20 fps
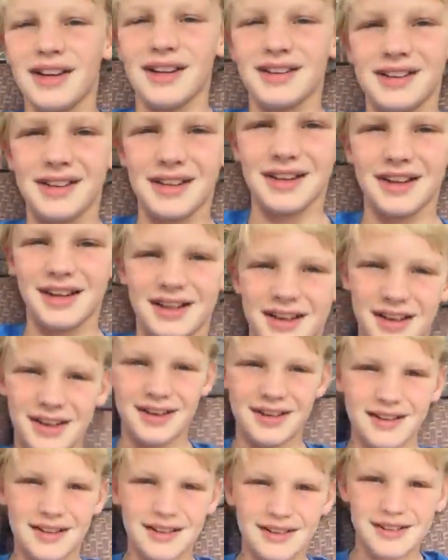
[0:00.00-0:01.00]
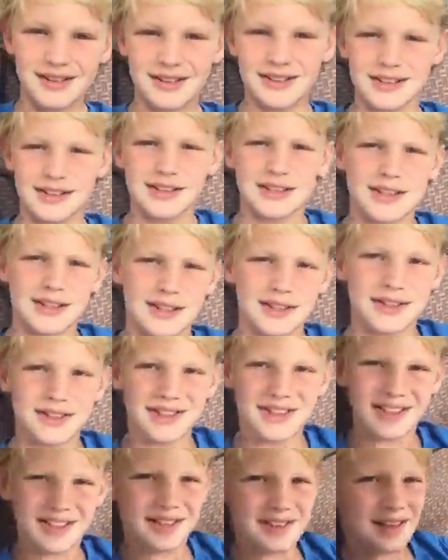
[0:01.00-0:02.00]
day today,
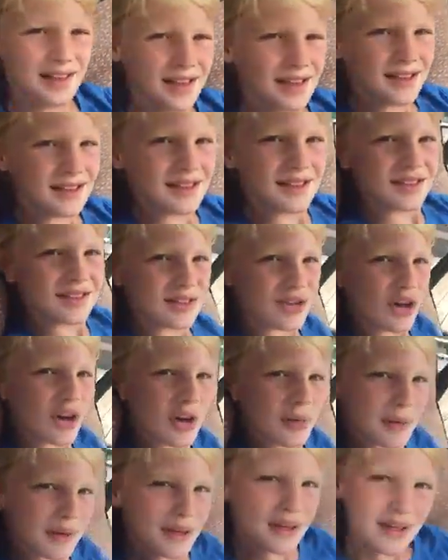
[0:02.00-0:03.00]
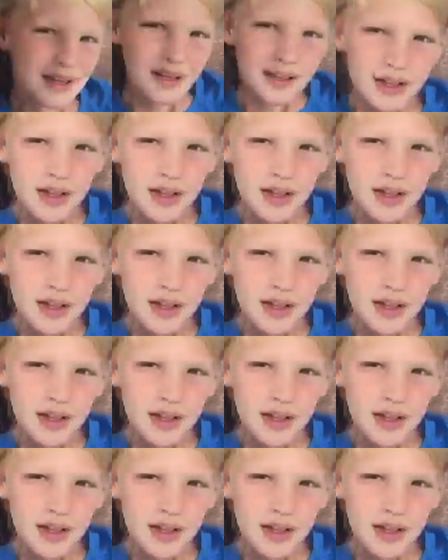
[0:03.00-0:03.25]
you can say. You know what I mean?